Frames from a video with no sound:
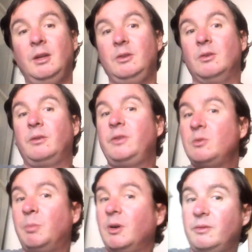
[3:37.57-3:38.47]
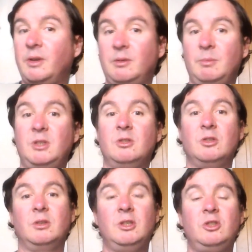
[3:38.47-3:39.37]
The audiovisual part of the exhibition
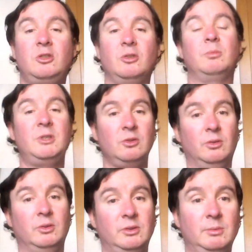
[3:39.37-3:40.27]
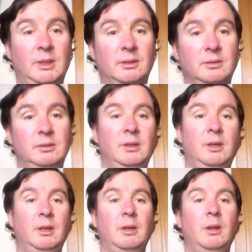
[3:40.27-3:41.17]
journey should be short as well.
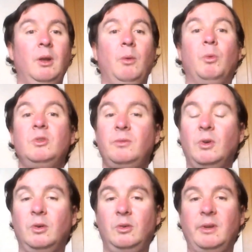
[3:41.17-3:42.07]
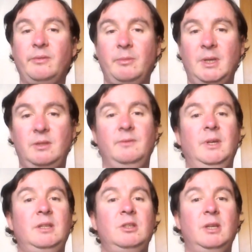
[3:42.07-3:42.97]
Once you've got good information
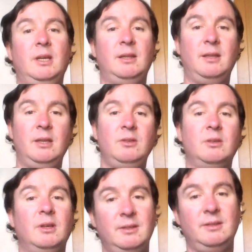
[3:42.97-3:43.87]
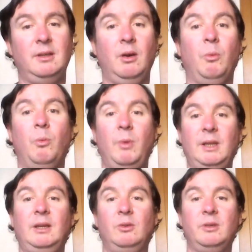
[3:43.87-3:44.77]
ready to share, then you can consider,
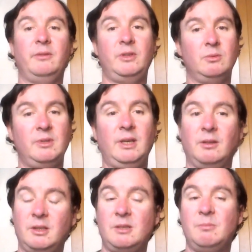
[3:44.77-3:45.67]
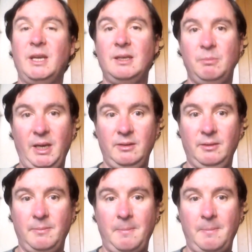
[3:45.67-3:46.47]
will audiovisual technology make it better?